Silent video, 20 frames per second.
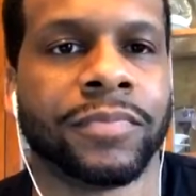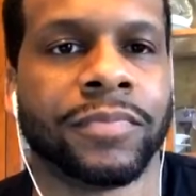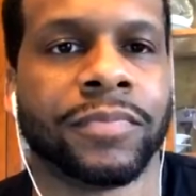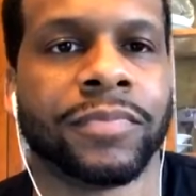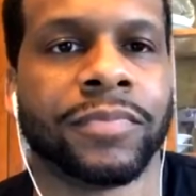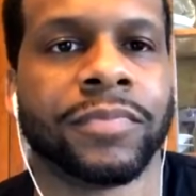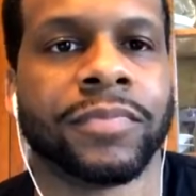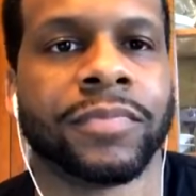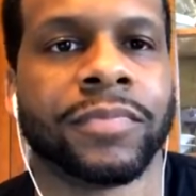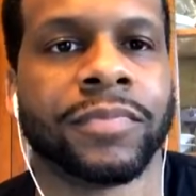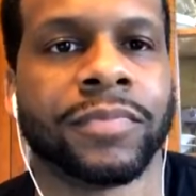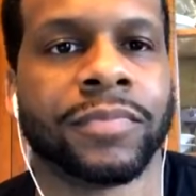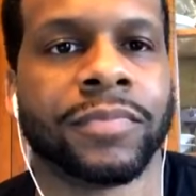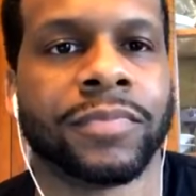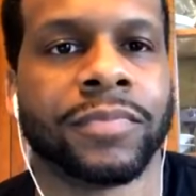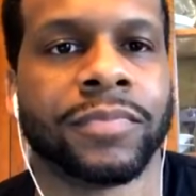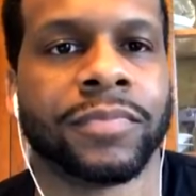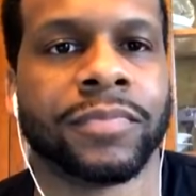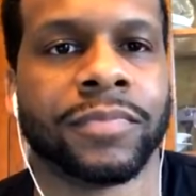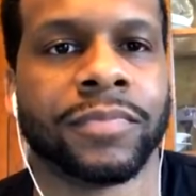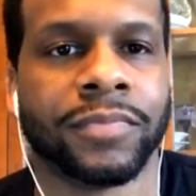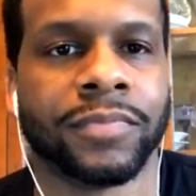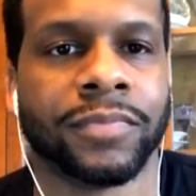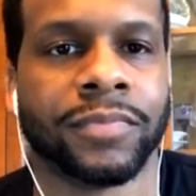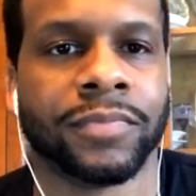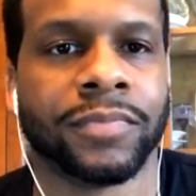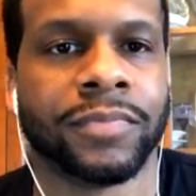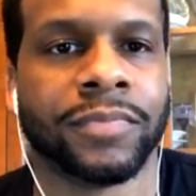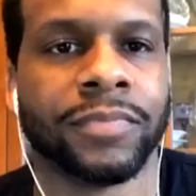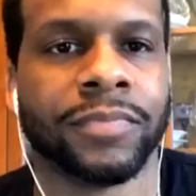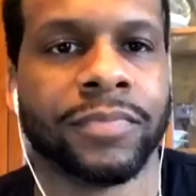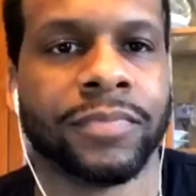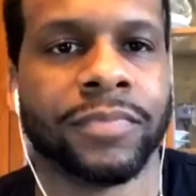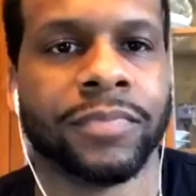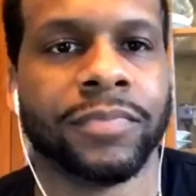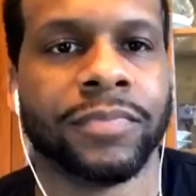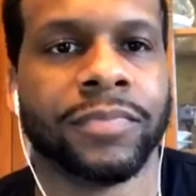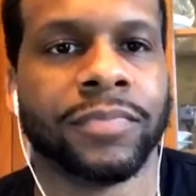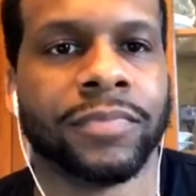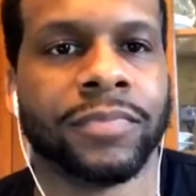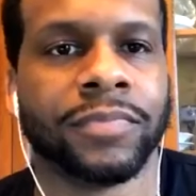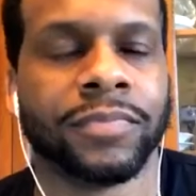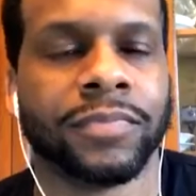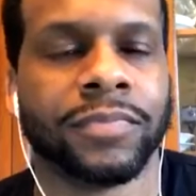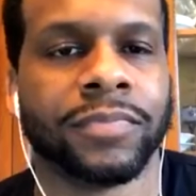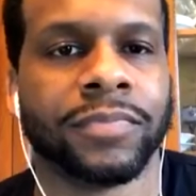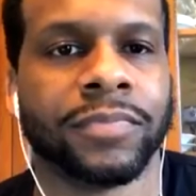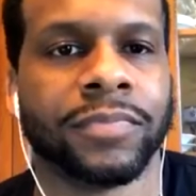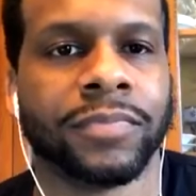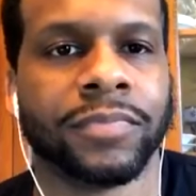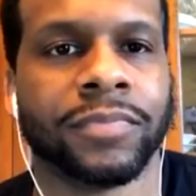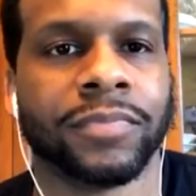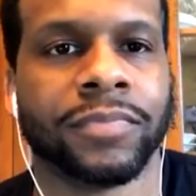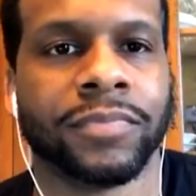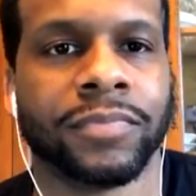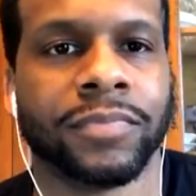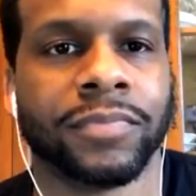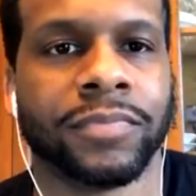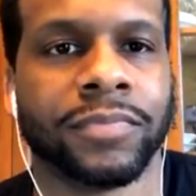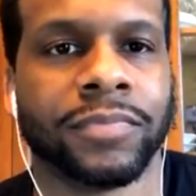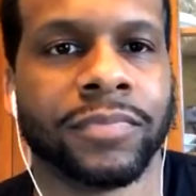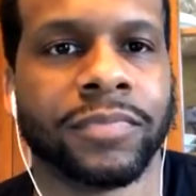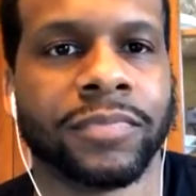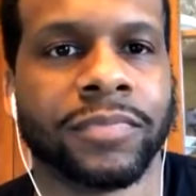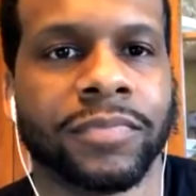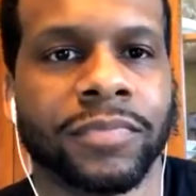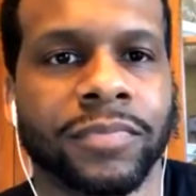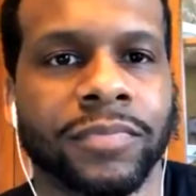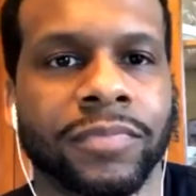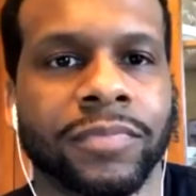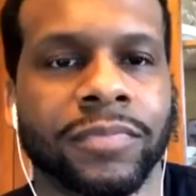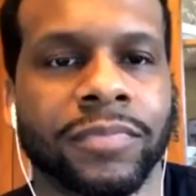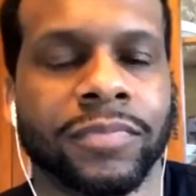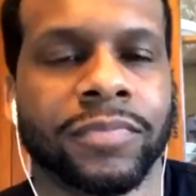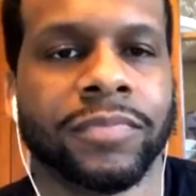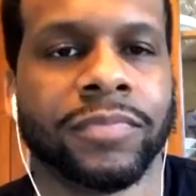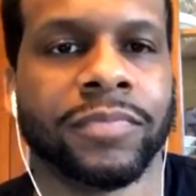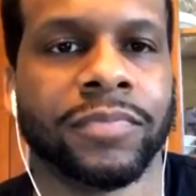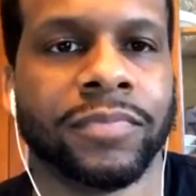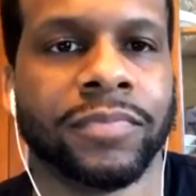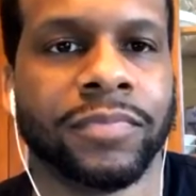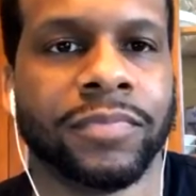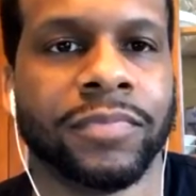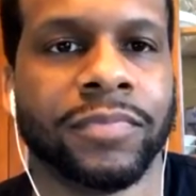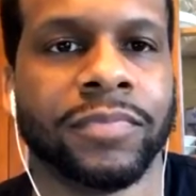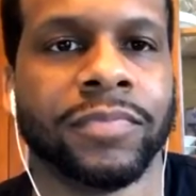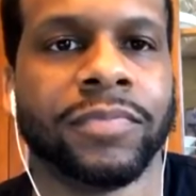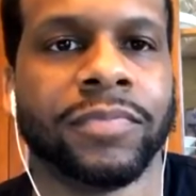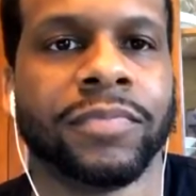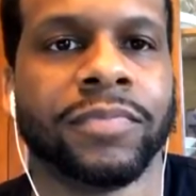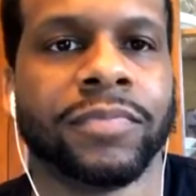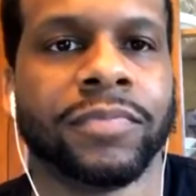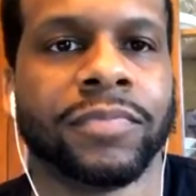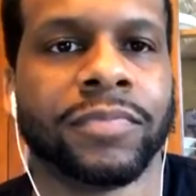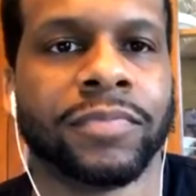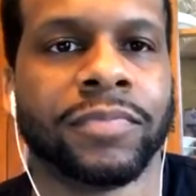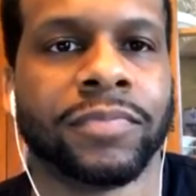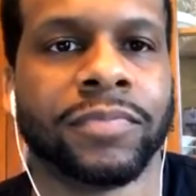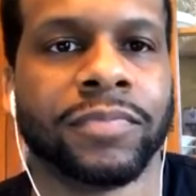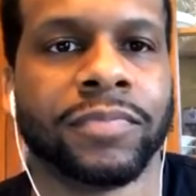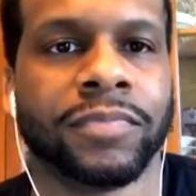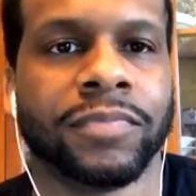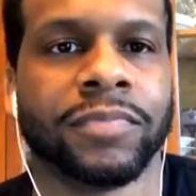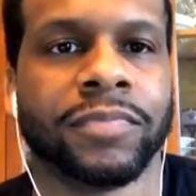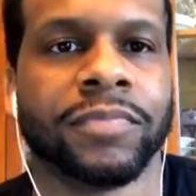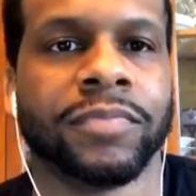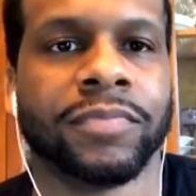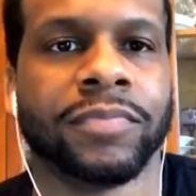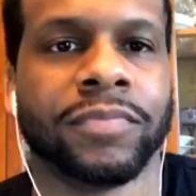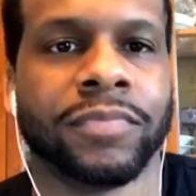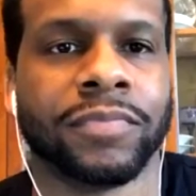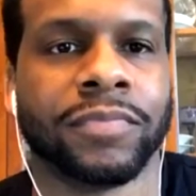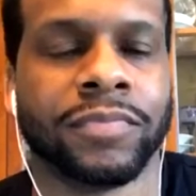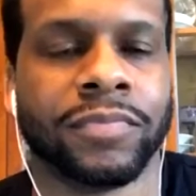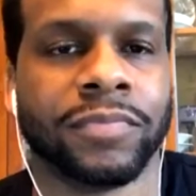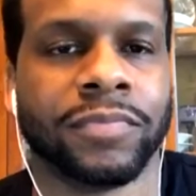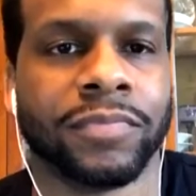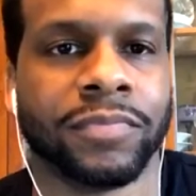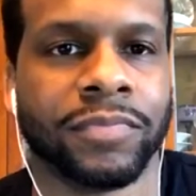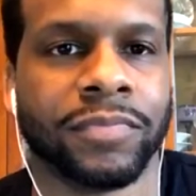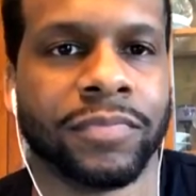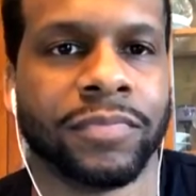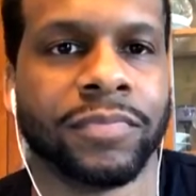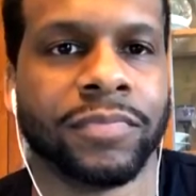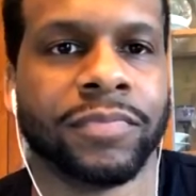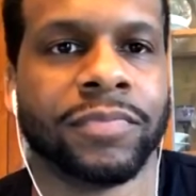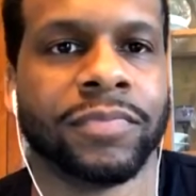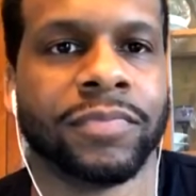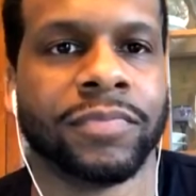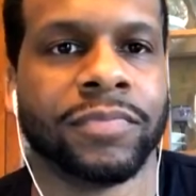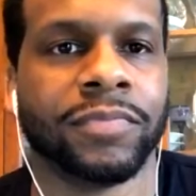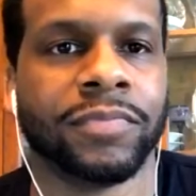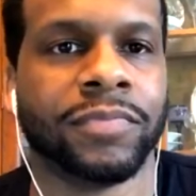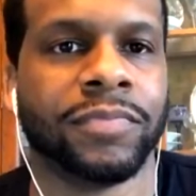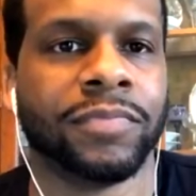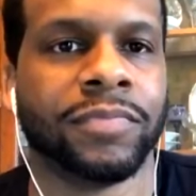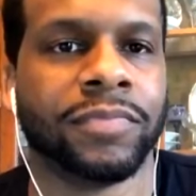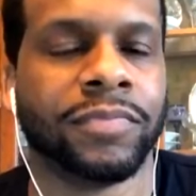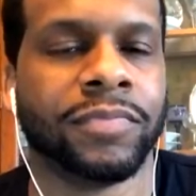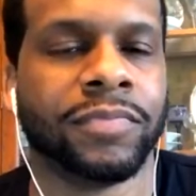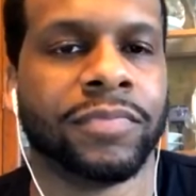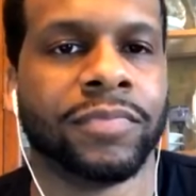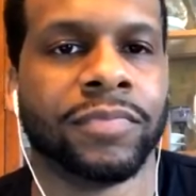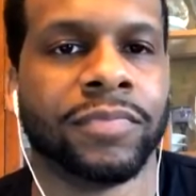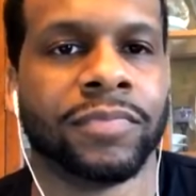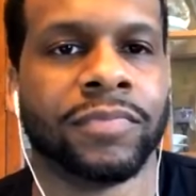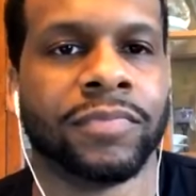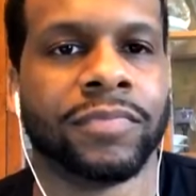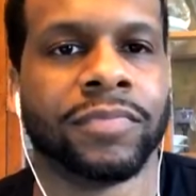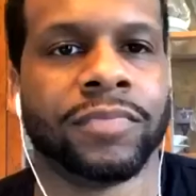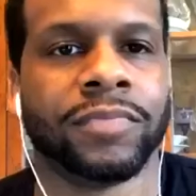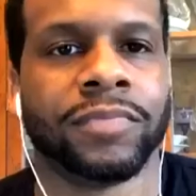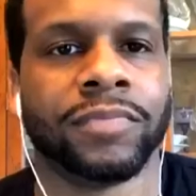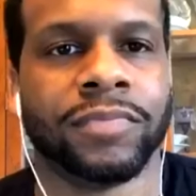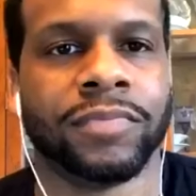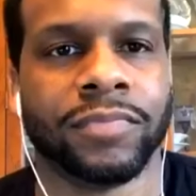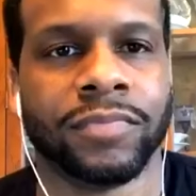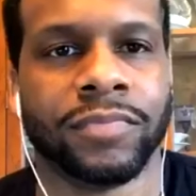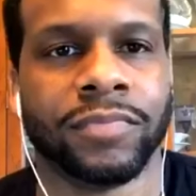The person shown says nothing.